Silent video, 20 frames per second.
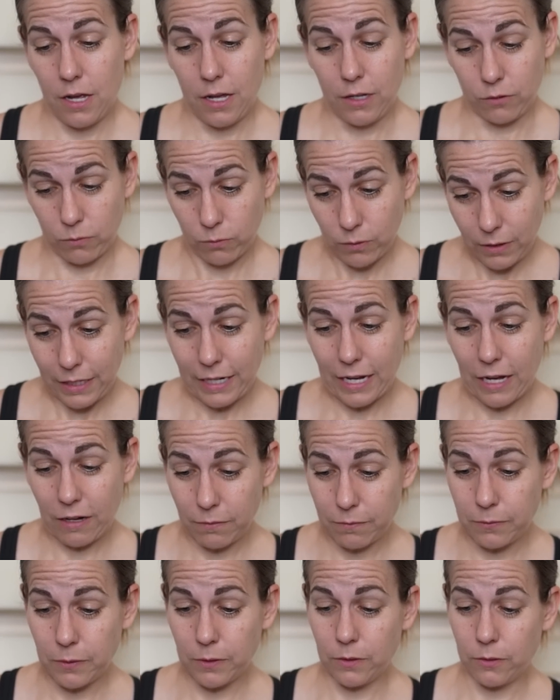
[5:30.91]
It's really
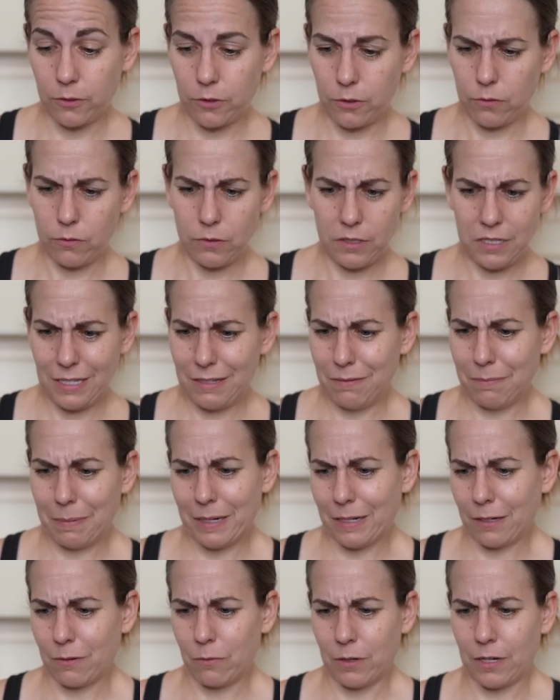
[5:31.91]
helpful to
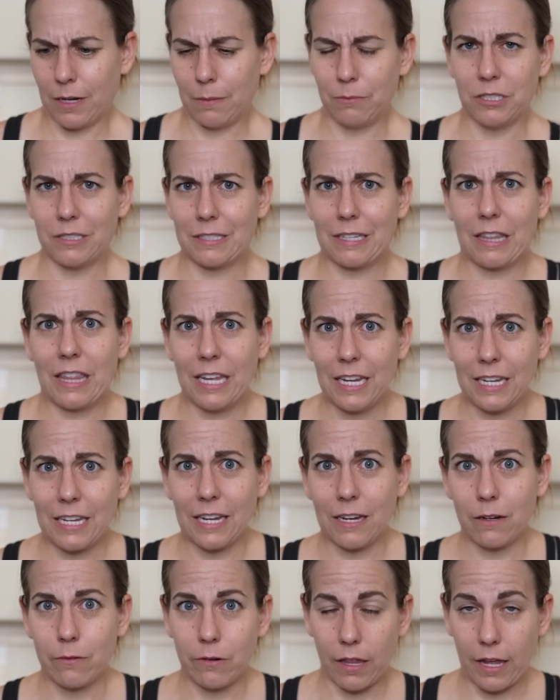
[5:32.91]
debunk what I'm just
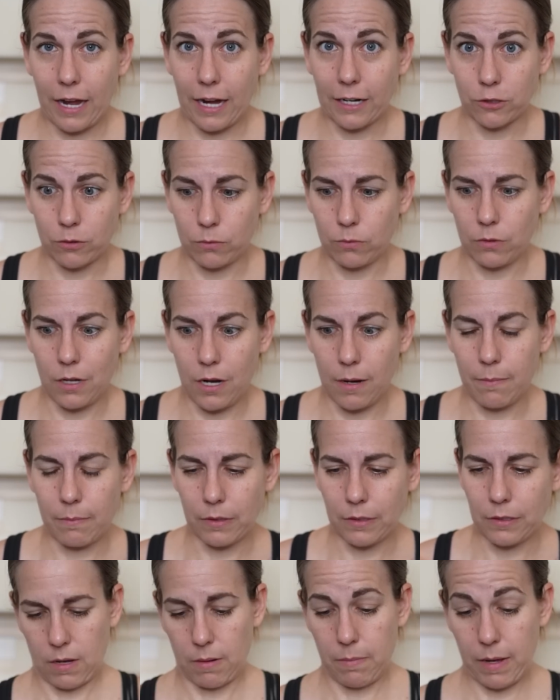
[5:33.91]
thinking with actual
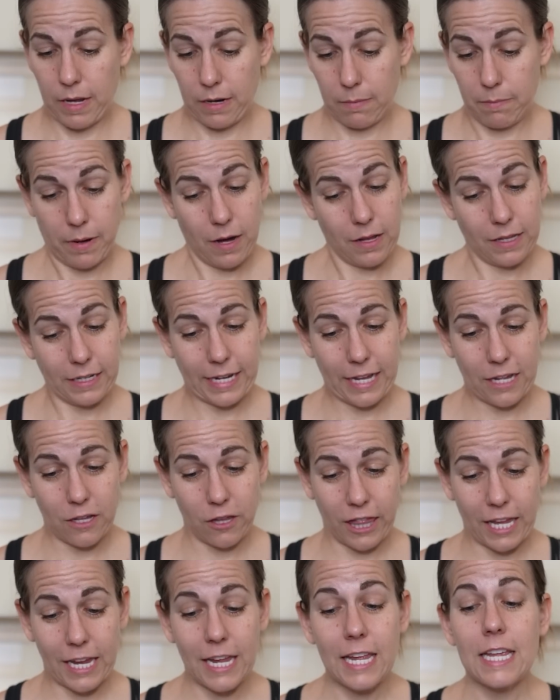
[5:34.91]
numbers. My metabolic
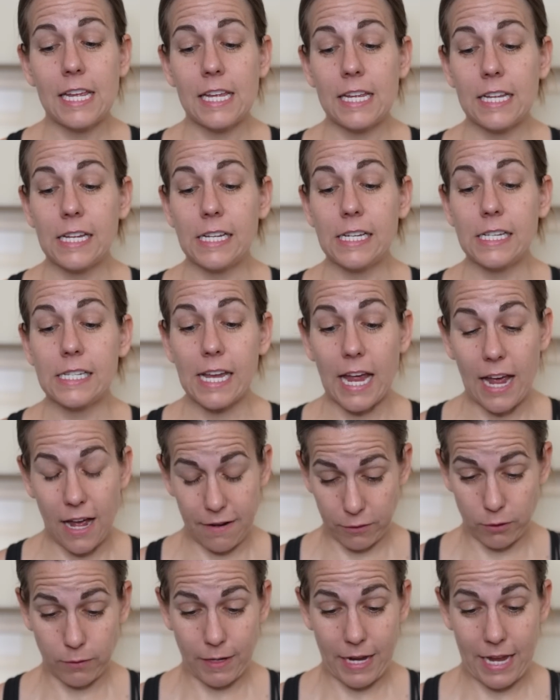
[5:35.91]
health is
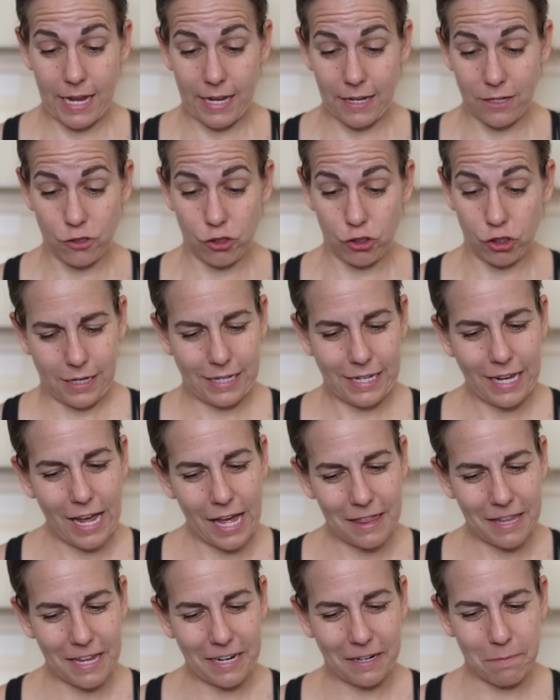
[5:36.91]
average.
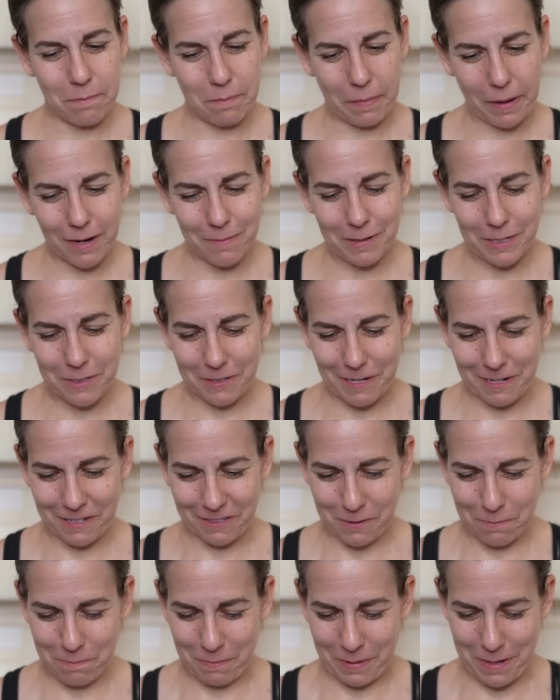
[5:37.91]
Again, they compare me to
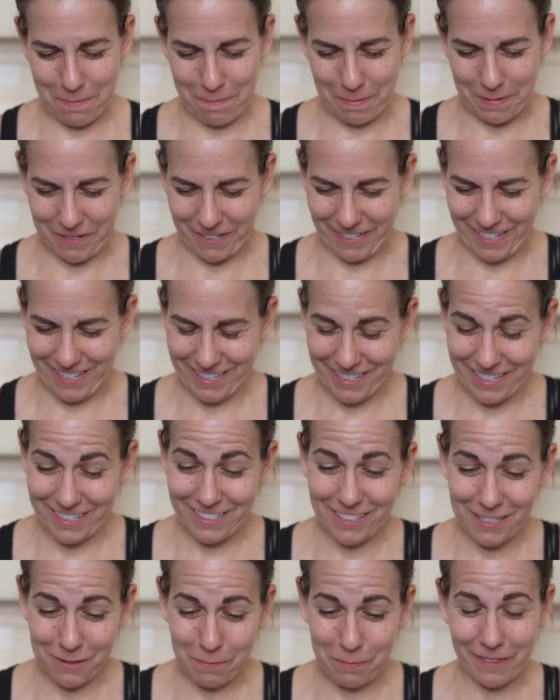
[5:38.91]
100 people.
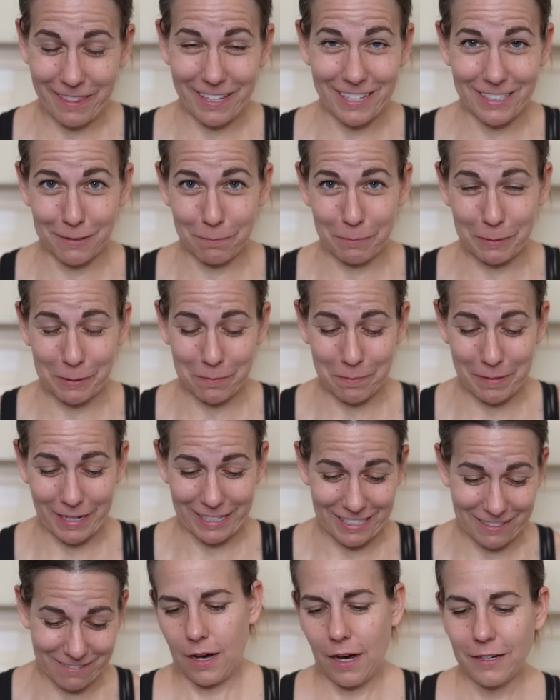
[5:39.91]
It does put things in
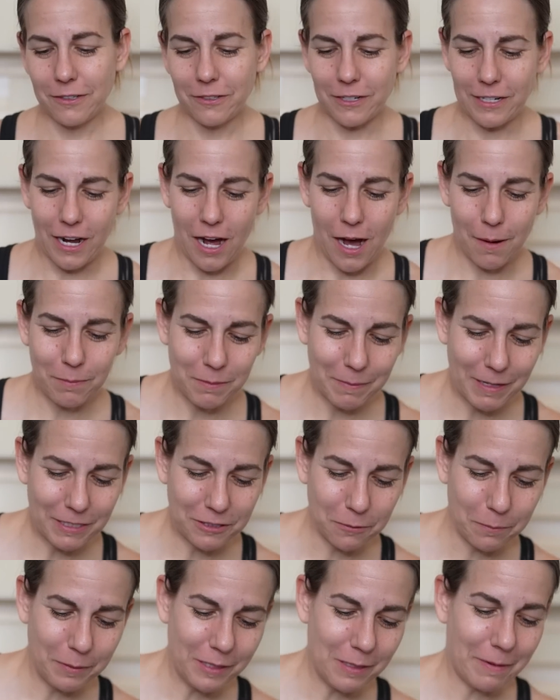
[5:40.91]
perspective. 100,
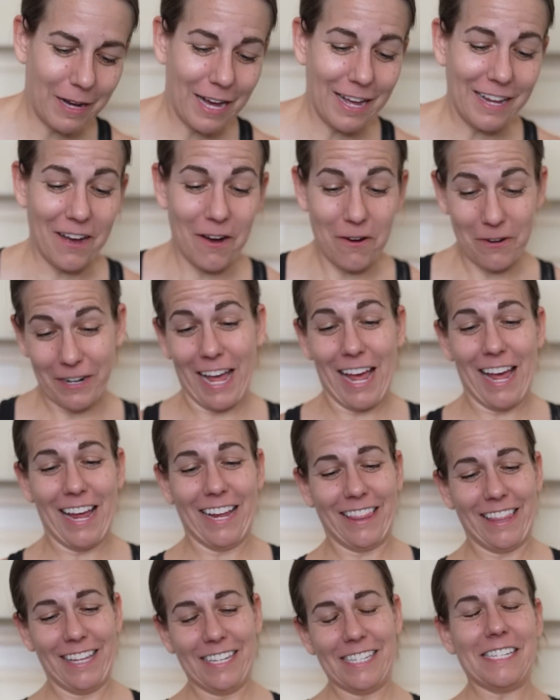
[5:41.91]
optimize your BMI.
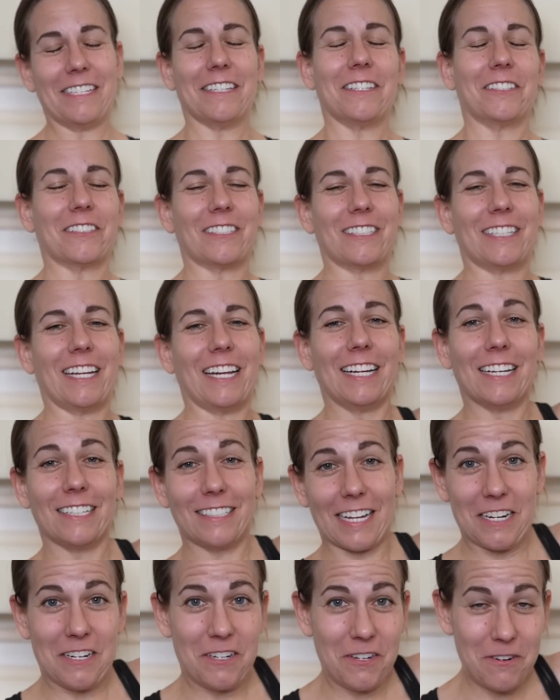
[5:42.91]
Okay, this is interesting
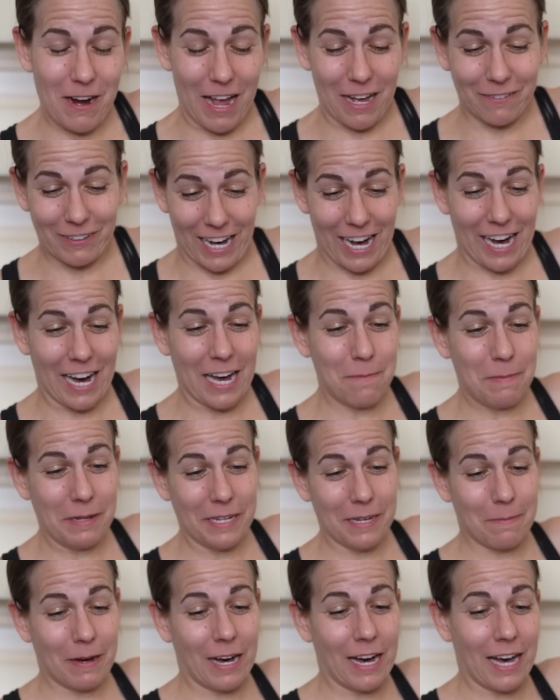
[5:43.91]
because I do have a high
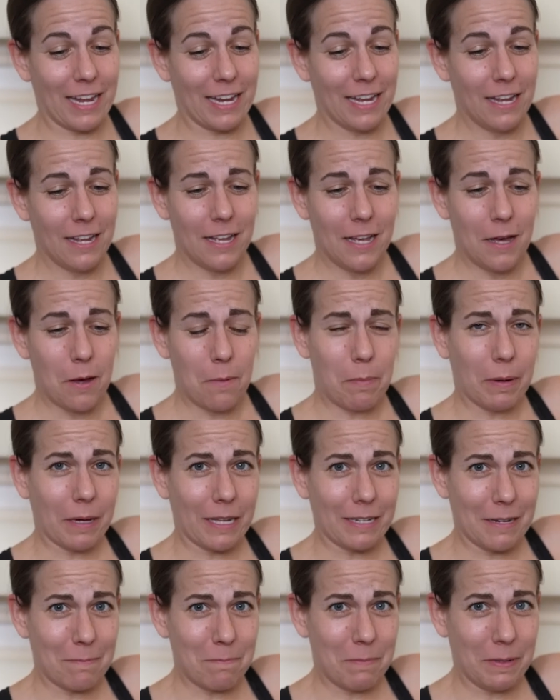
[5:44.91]
BMI,
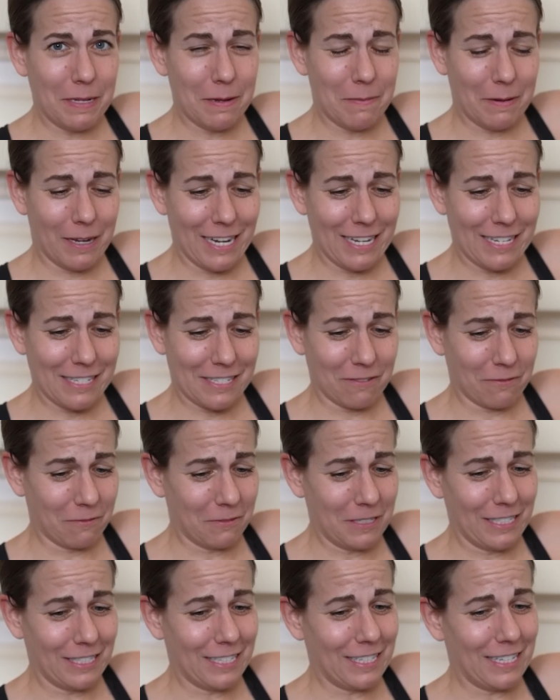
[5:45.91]
but BMI is a
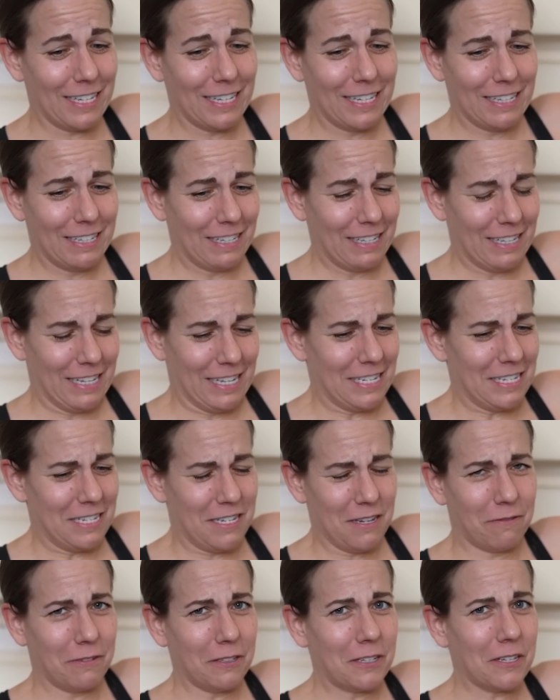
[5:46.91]
really
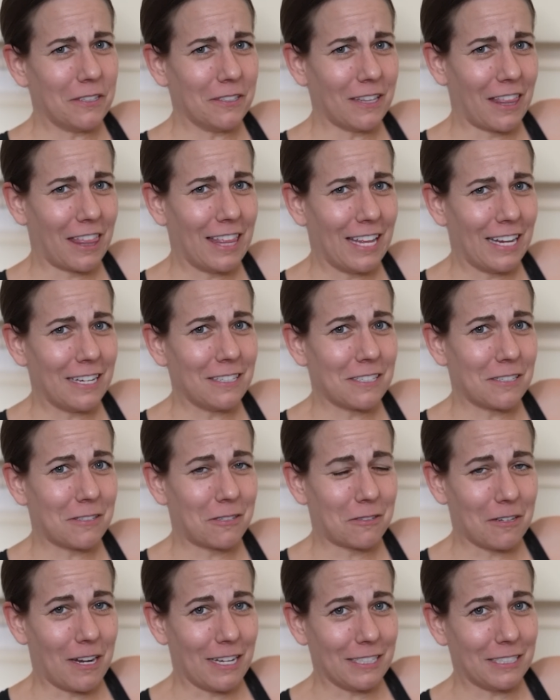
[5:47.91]
difficult thing to
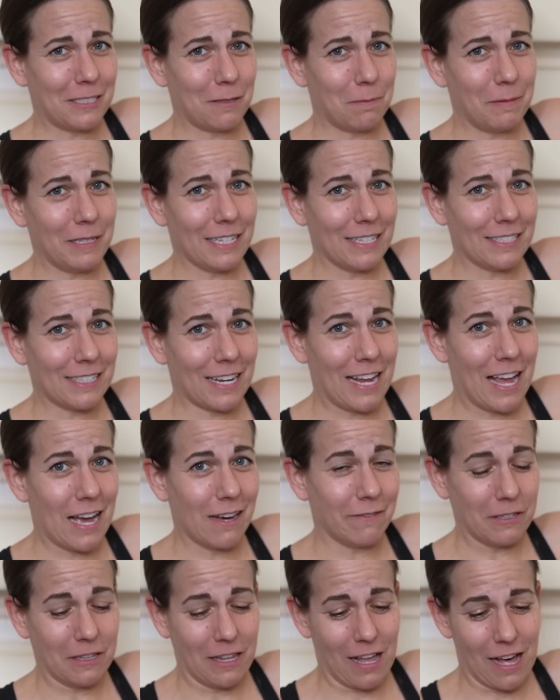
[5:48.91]
trust because I
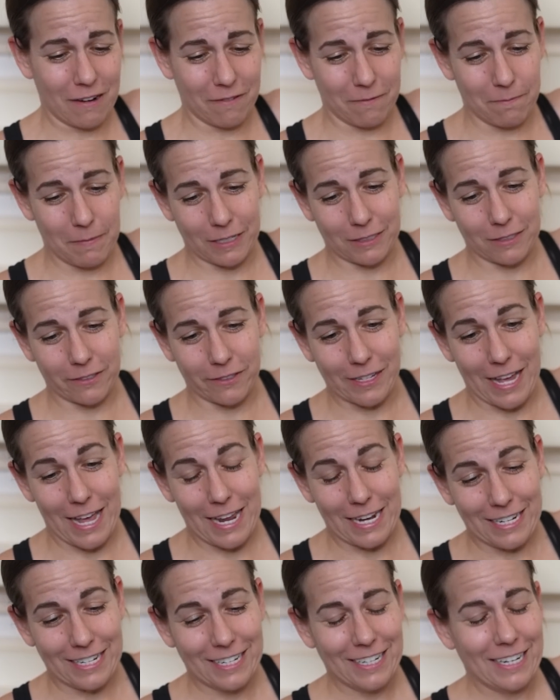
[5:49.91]
have a lot of muscle
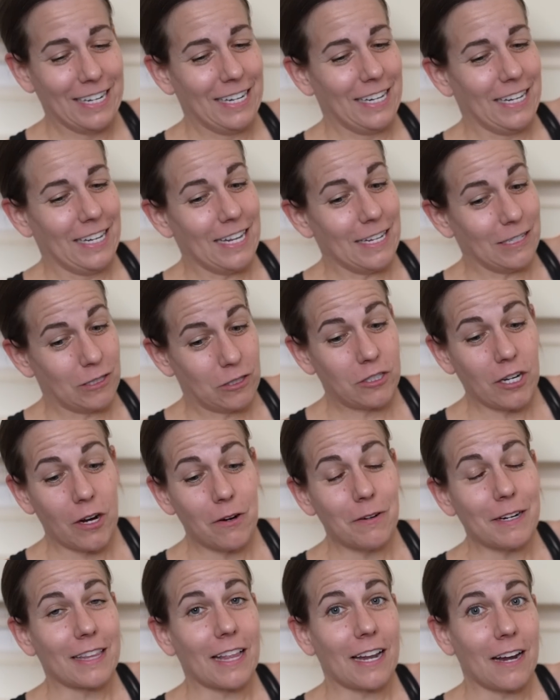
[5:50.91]
and it's
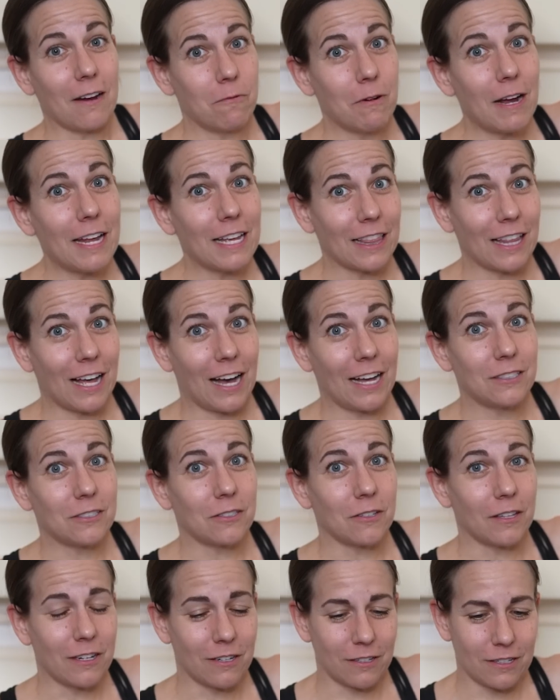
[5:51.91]
showing that I weigh a lot,
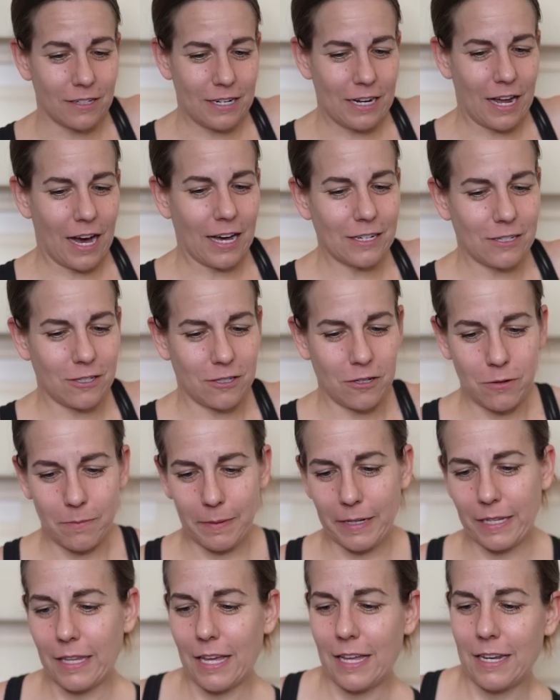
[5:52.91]
so they're not
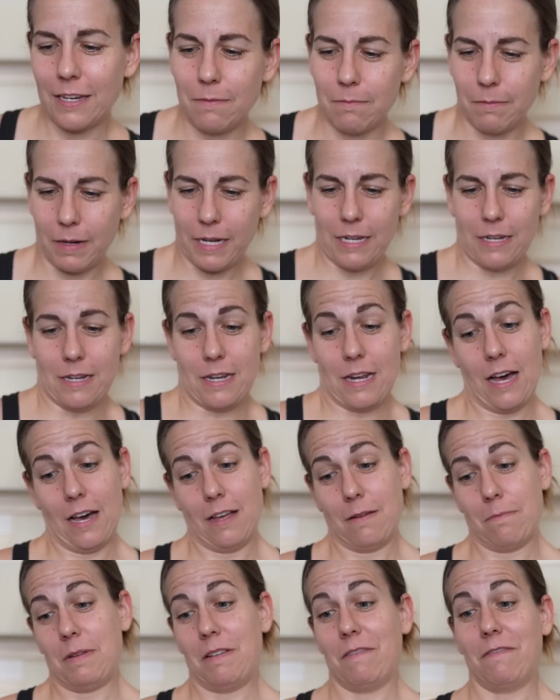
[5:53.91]
assuming that it might
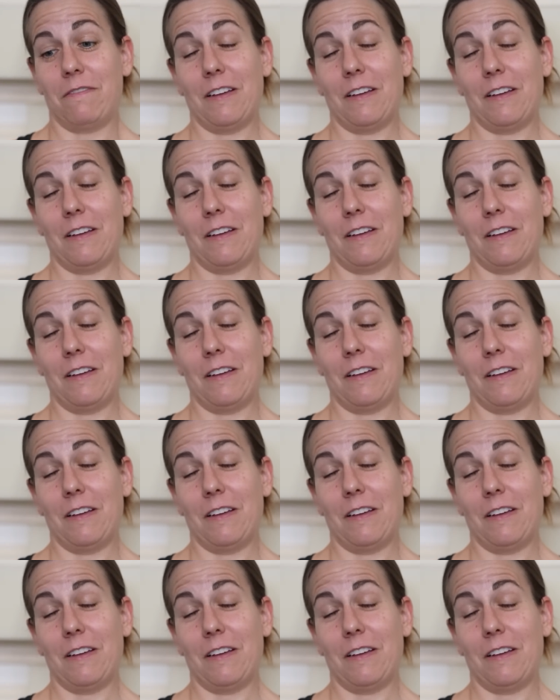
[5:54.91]
not be